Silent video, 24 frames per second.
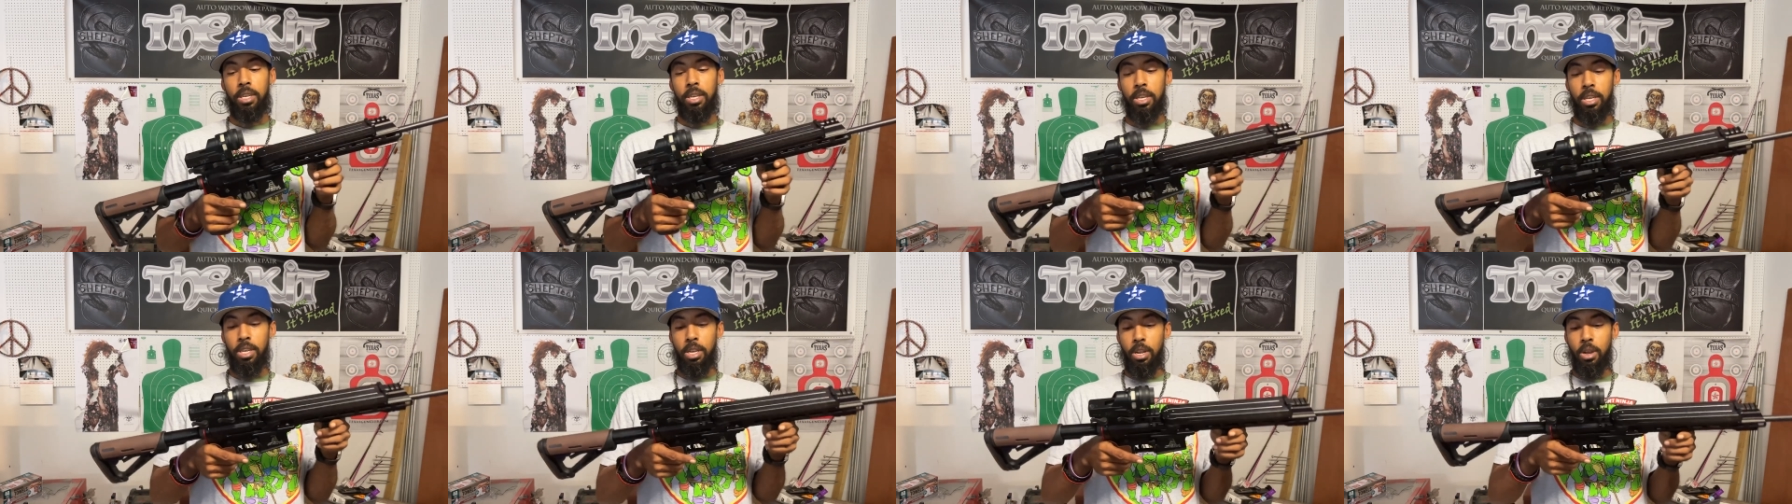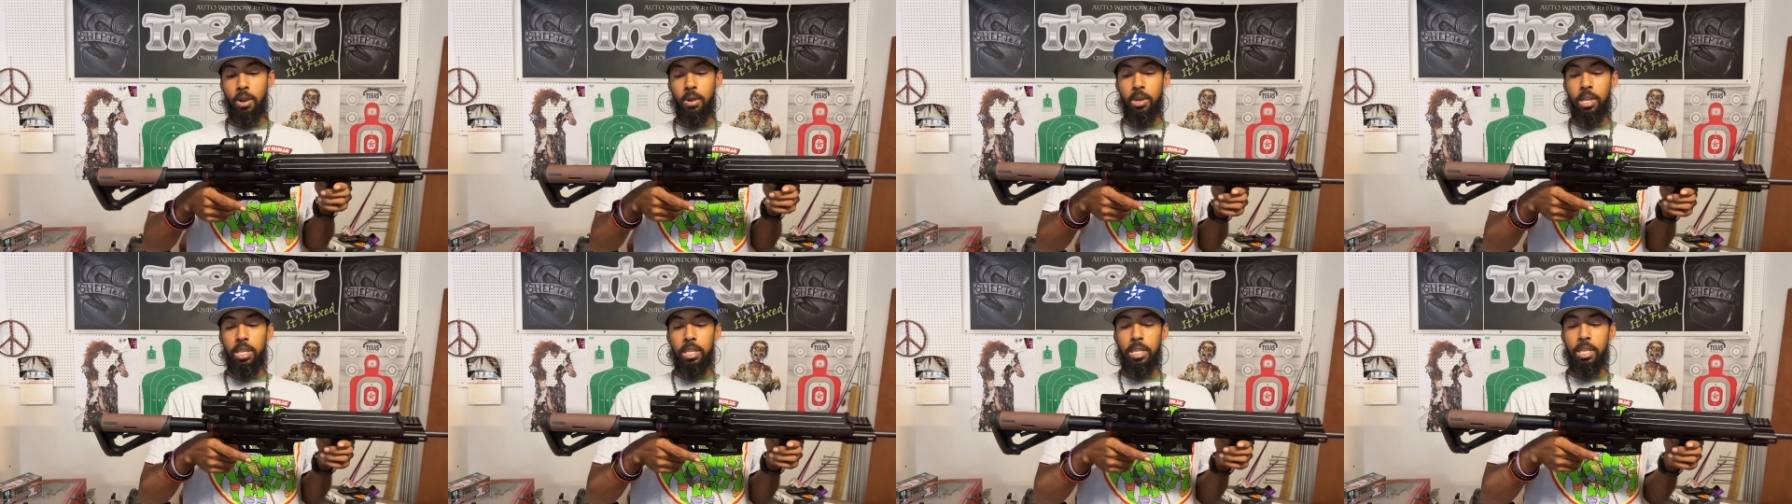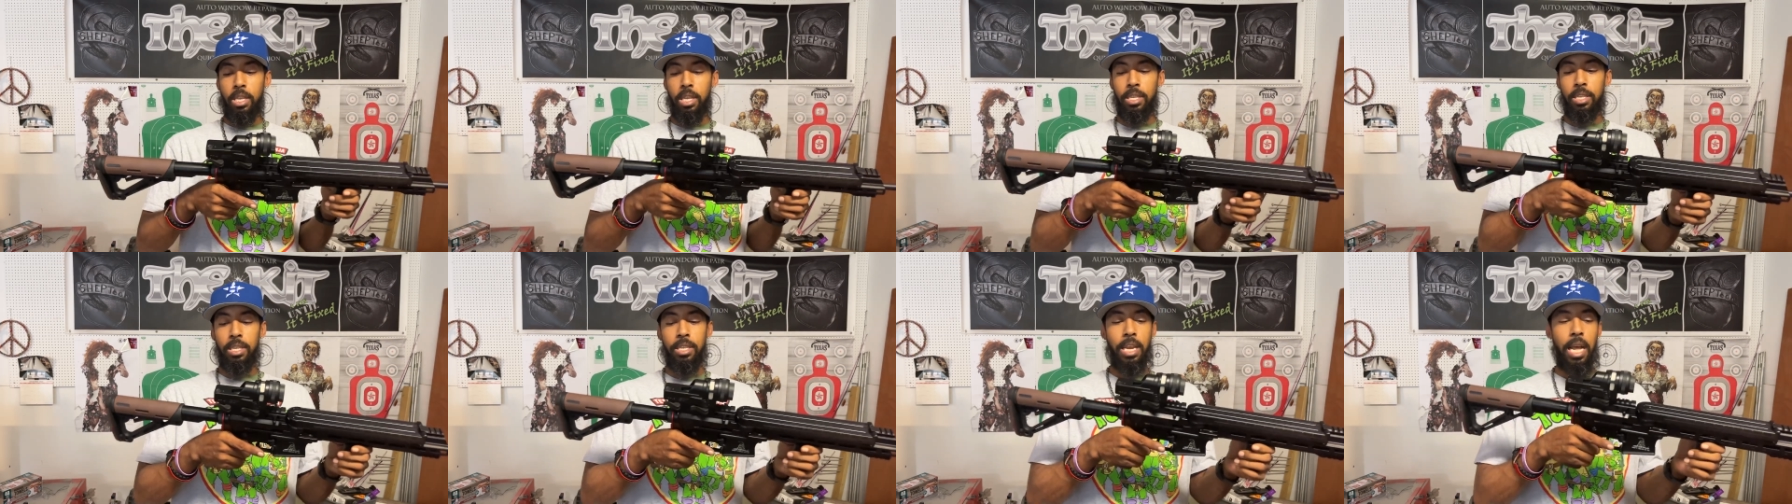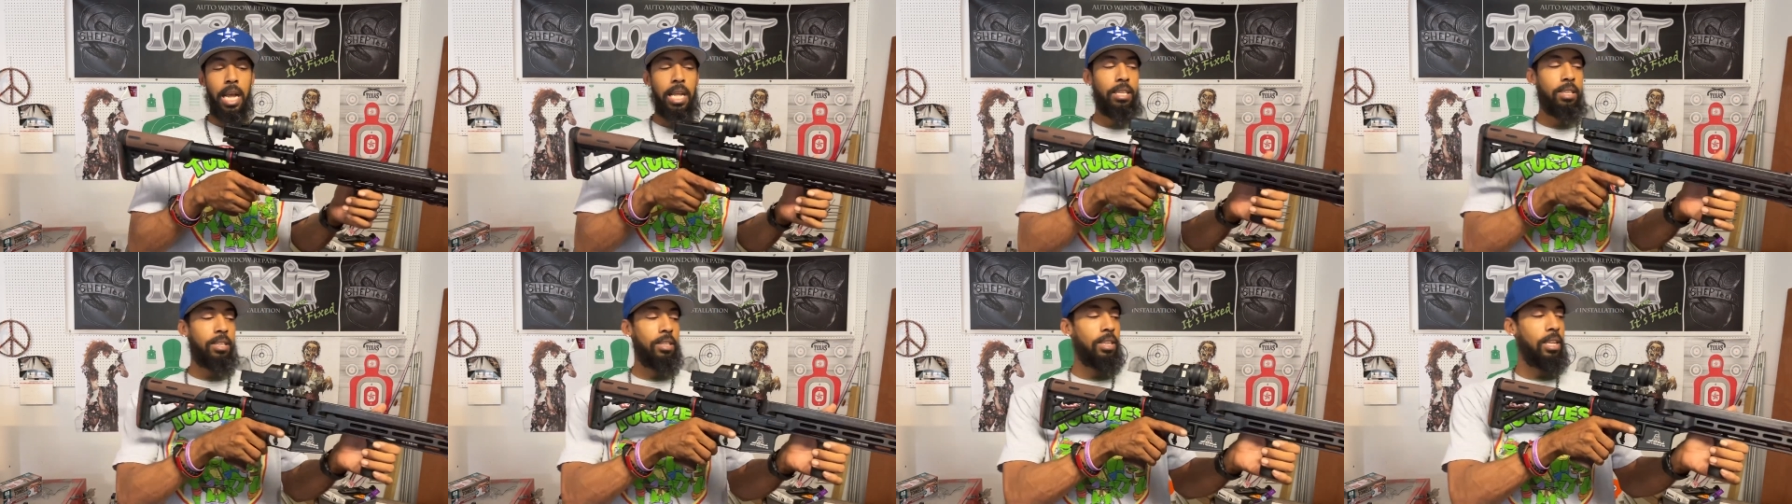You know, it's
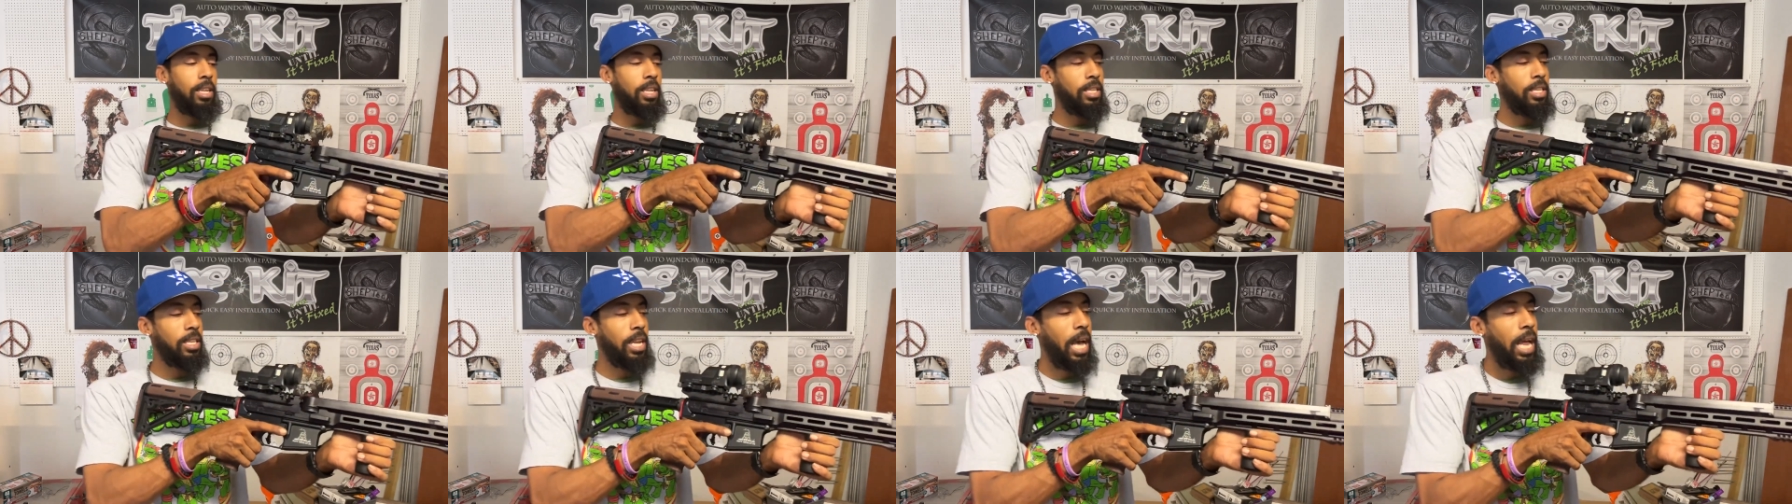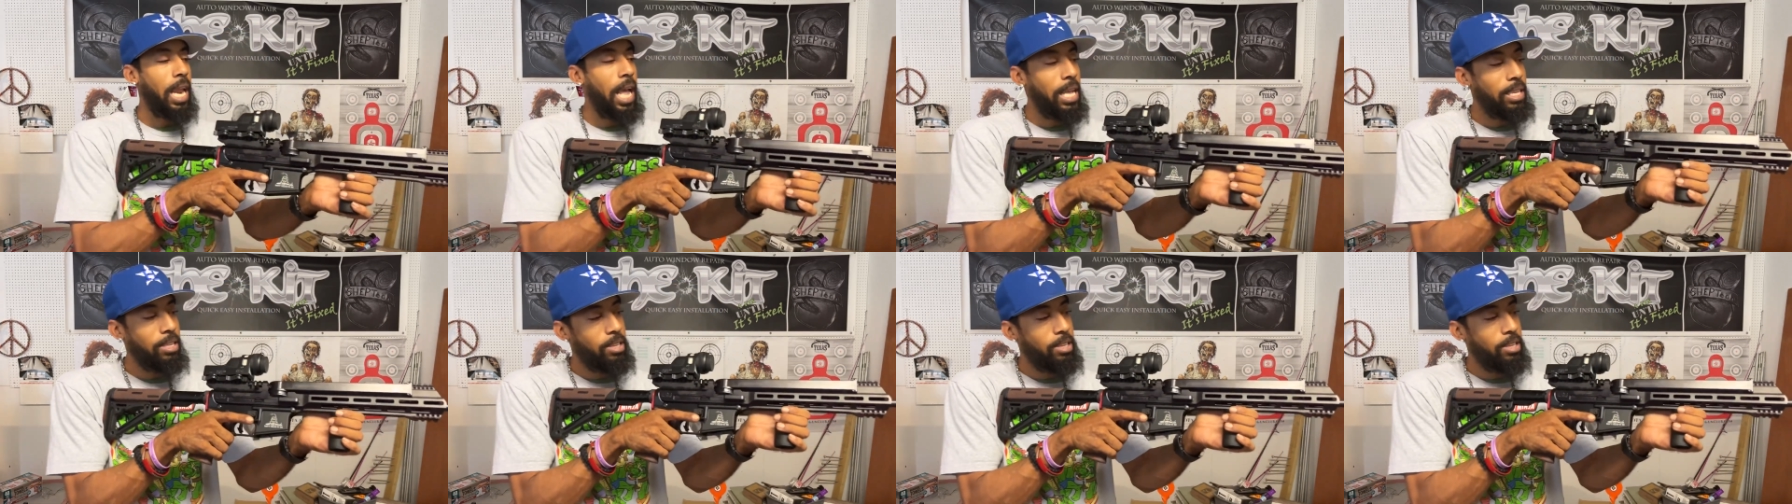not as